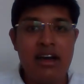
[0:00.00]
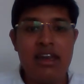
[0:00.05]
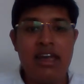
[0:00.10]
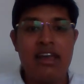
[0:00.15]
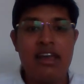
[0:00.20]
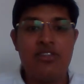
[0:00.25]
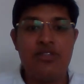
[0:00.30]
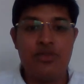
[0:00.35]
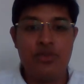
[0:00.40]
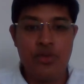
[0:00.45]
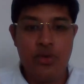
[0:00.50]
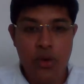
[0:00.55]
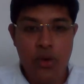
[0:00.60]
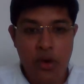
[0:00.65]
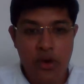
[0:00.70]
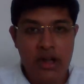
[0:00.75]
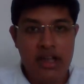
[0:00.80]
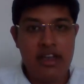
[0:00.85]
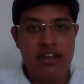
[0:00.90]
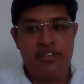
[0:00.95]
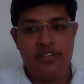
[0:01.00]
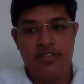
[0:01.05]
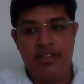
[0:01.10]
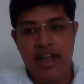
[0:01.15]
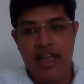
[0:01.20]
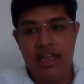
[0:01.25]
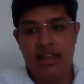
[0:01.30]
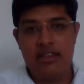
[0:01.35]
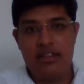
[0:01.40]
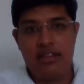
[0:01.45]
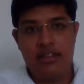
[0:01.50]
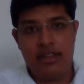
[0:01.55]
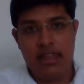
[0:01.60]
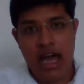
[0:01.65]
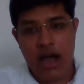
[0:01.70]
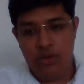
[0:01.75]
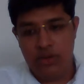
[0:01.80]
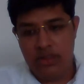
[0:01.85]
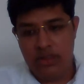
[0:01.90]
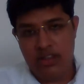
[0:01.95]
as to, okay, fine,
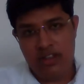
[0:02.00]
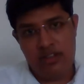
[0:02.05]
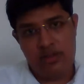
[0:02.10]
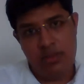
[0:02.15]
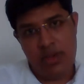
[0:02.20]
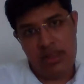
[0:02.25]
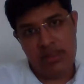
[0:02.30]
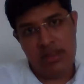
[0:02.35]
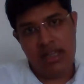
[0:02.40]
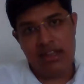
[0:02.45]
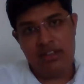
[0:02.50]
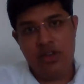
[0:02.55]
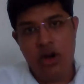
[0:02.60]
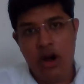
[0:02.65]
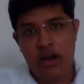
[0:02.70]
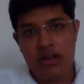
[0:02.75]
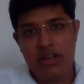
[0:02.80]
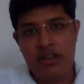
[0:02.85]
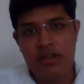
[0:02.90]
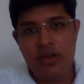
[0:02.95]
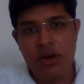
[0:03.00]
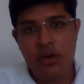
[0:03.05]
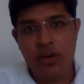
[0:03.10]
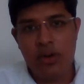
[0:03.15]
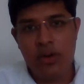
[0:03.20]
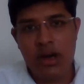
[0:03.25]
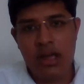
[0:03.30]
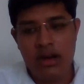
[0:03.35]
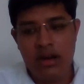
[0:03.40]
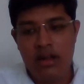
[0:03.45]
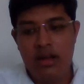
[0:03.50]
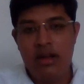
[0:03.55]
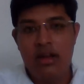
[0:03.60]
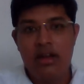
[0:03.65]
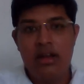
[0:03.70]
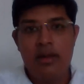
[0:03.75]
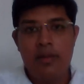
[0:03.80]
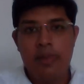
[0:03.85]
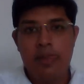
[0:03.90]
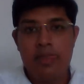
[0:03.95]
now this month has gotten over.
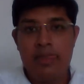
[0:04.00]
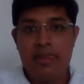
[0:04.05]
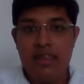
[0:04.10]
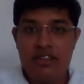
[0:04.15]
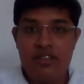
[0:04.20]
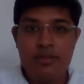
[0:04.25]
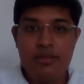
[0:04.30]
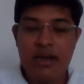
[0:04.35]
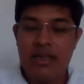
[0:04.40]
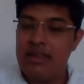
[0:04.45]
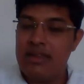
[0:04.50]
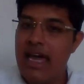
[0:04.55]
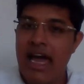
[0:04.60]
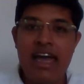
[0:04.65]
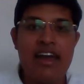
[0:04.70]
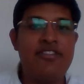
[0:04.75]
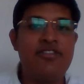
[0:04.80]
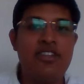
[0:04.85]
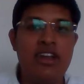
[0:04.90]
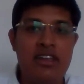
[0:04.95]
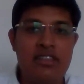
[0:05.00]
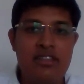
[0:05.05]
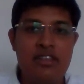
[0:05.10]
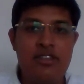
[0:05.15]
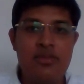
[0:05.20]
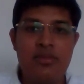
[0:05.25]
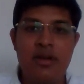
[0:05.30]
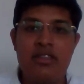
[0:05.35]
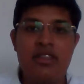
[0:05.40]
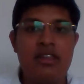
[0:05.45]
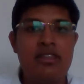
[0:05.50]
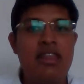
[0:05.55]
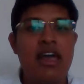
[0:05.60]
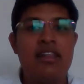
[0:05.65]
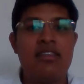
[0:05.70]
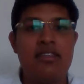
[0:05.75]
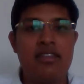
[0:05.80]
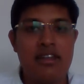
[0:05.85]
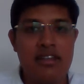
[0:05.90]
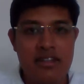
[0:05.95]
This month I have done this much, and
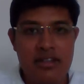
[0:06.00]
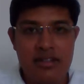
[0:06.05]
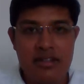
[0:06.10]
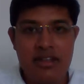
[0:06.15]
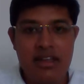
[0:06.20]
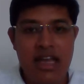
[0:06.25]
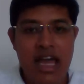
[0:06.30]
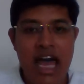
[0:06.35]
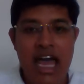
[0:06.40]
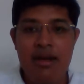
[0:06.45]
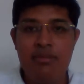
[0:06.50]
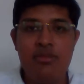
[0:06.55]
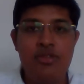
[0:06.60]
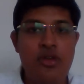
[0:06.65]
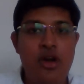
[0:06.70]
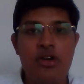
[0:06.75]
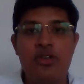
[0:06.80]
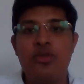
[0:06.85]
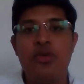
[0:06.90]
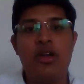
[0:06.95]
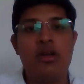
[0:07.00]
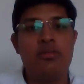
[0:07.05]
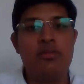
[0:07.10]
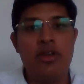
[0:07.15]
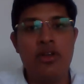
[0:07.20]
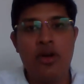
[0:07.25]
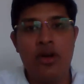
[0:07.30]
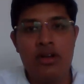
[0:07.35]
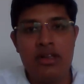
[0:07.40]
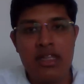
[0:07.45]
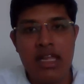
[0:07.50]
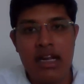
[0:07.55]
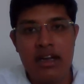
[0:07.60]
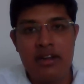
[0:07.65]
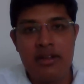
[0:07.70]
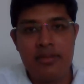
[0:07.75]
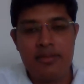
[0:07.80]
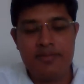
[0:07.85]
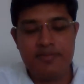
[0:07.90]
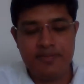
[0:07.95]
that's it. I'm not going beyond that.
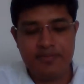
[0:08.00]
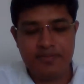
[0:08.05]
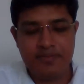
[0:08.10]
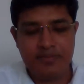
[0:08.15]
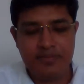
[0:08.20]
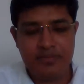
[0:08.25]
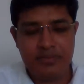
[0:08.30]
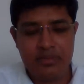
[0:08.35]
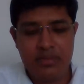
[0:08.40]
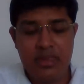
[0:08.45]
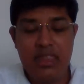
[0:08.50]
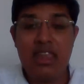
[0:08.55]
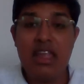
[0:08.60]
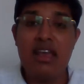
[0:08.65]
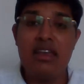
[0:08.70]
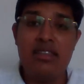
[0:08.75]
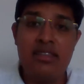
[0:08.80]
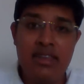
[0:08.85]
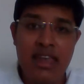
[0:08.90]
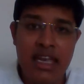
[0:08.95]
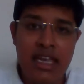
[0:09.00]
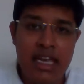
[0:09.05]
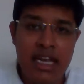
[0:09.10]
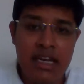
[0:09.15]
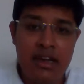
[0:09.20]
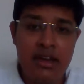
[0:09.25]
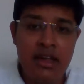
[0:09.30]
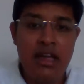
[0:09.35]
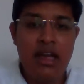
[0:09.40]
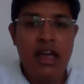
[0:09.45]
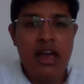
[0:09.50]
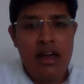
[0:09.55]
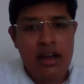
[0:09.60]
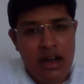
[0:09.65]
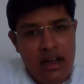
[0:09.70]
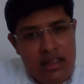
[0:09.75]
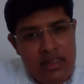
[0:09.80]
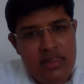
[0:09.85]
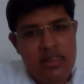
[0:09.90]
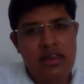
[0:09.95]
Second,
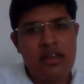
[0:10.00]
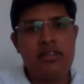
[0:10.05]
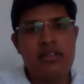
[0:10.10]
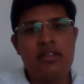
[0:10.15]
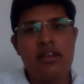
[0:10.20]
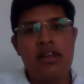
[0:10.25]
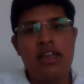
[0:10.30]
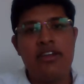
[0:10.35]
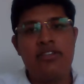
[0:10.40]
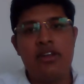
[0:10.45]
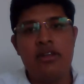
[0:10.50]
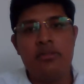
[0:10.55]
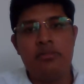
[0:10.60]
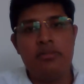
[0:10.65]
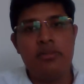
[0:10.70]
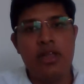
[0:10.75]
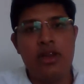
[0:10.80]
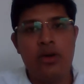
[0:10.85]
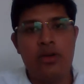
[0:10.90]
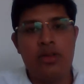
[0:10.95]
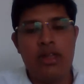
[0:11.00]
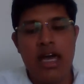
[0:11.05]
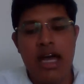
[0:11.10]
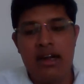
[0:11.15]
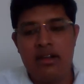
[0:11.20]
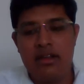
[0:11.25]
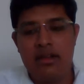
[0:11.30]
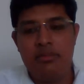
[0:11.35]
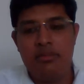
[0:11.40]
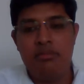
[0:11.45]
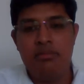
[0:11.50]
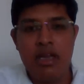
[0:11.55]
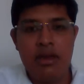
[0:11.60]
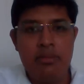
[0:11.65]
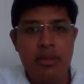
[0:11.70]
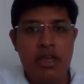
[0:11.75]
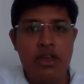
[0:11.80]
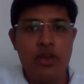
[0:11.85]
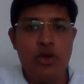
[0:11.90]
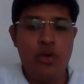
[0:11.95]
just a level below that,
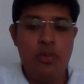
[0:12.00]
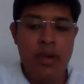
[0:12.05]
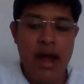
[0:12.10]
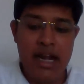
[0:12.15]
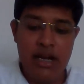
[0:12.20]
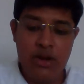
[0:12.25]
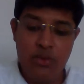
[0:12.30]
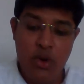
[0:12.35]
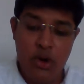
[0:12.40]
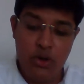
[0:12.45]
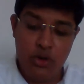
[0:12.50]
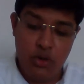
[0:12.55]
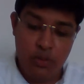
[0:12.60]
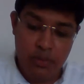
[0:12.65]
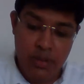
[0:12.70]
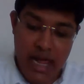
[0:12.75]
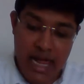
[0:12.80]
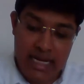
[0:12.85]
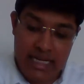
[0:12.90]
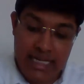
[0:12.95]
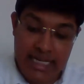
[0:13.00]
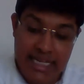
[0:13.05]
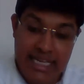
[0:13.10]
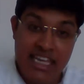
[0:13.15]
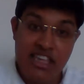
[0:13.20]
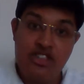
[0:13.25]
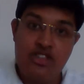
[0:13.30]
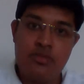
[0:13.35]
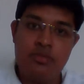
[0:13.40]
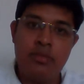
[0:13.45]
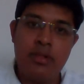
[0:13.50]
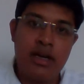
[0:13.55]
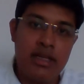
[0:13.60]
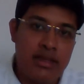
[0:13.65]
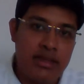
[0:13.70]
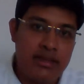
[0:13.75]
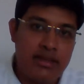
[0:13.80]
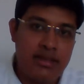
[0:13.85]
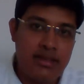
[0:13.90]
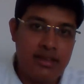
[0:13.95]
maybe you might want to plan each
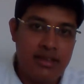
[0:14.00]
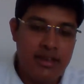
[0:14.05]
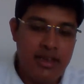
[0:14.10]
month.